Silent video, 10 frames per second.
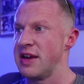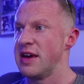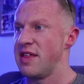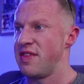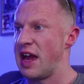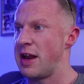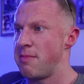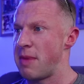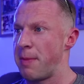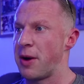then
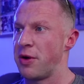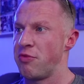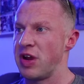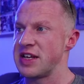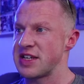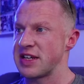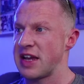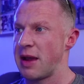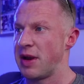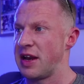map out a realistic
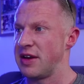timeline